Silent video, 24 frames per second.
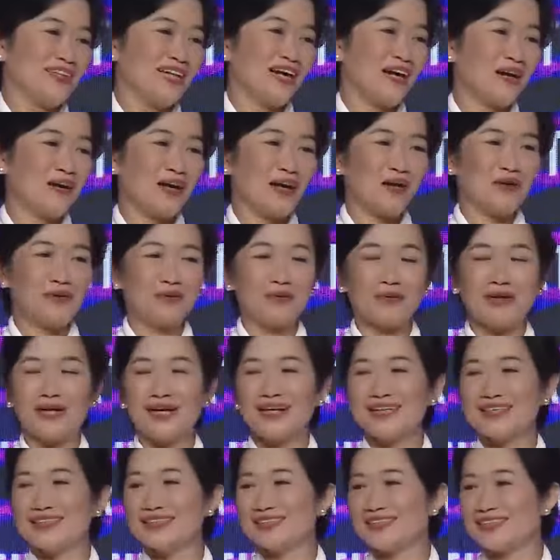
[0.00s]
our R O
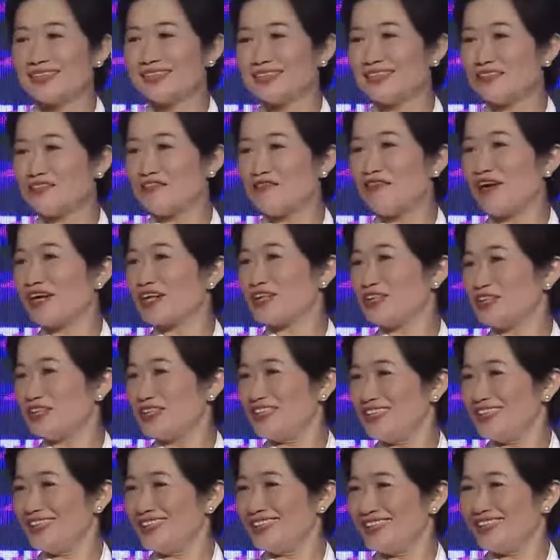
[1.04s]
I is just a
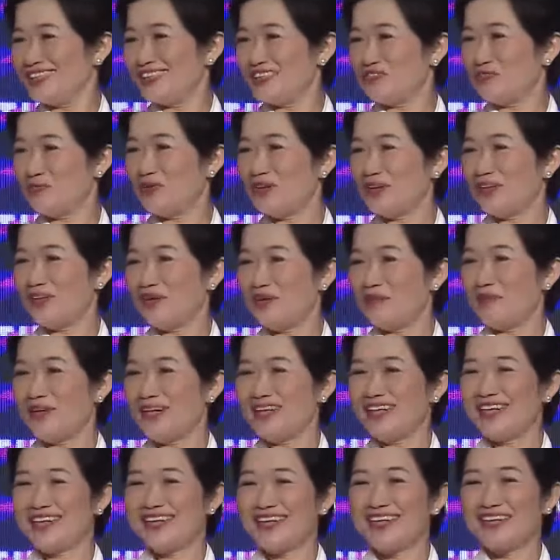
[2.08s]
fraction of what they're
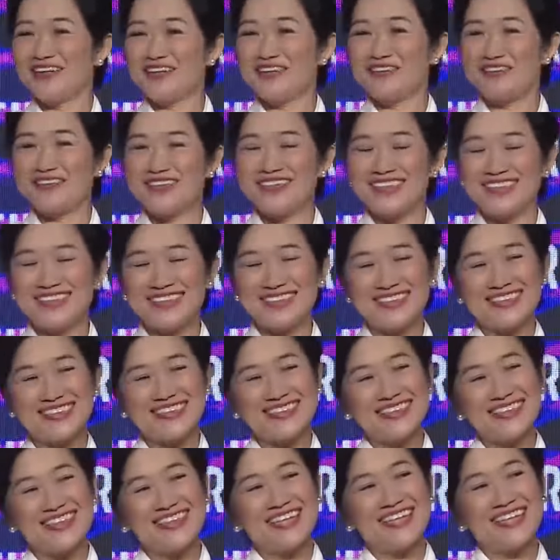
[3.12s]
making out of this.
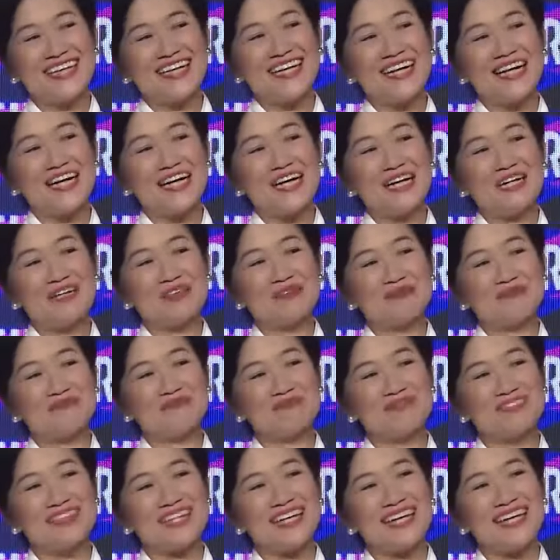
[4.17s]
Um,
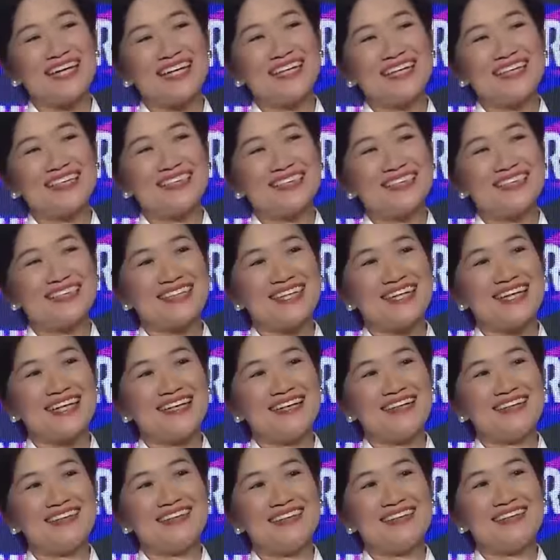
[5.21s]
and I
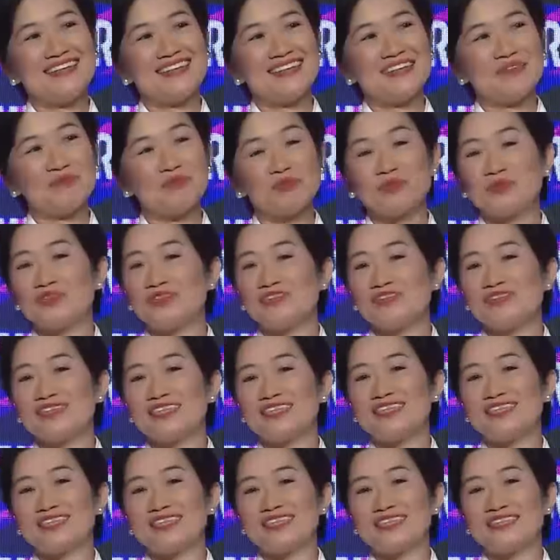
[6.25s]
think that both of
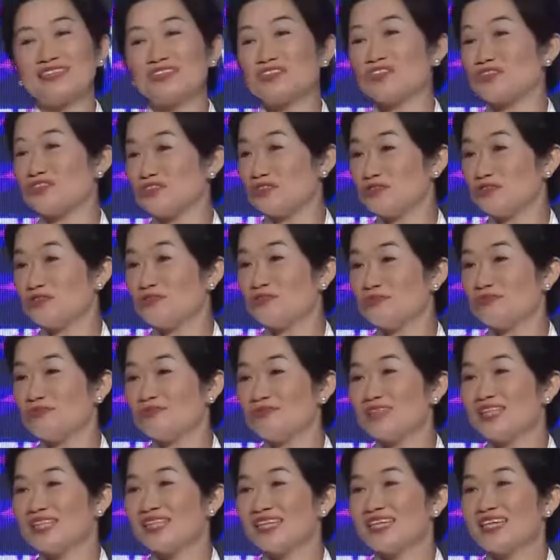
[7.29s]
these things are true.
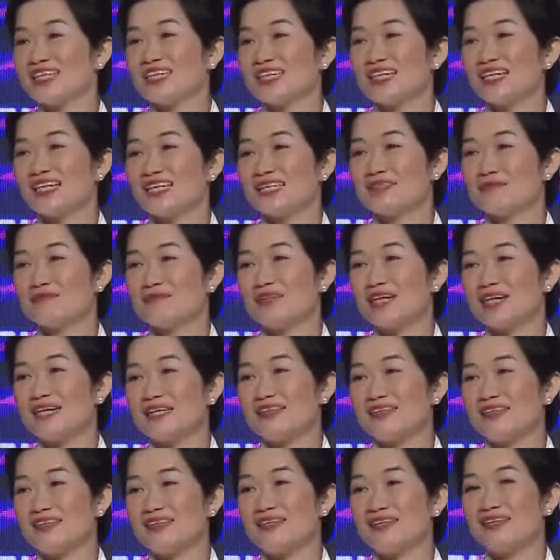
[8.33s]
Um, I
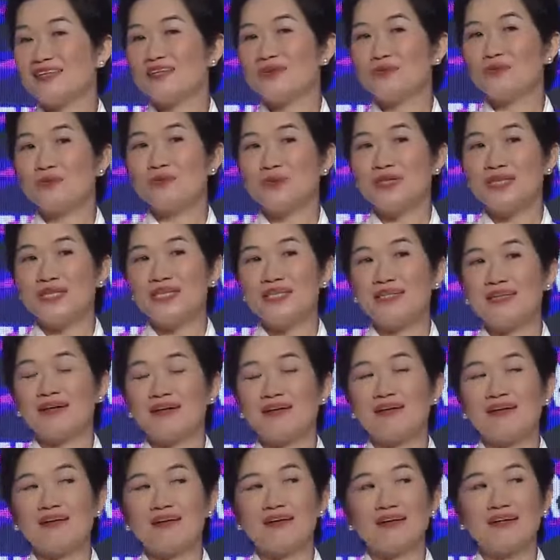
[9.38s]
think we
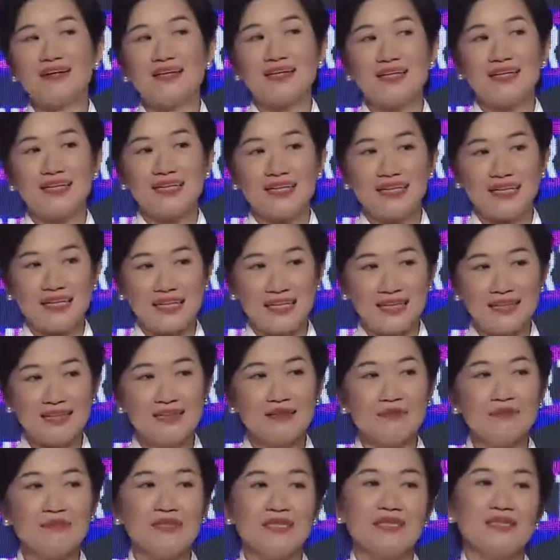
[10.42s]
are in
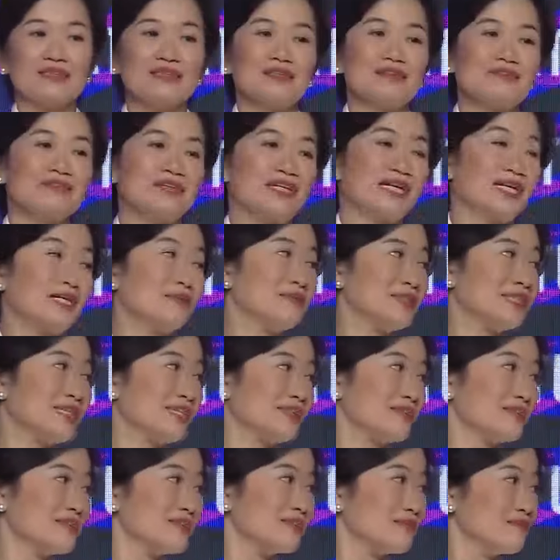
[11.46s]
the middle of a hype
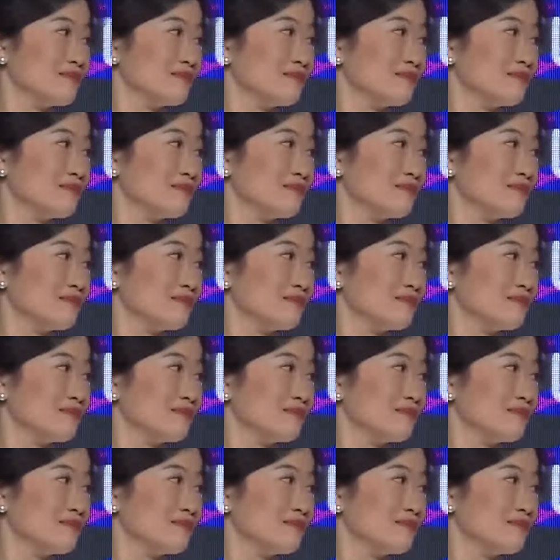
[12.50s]
cycle.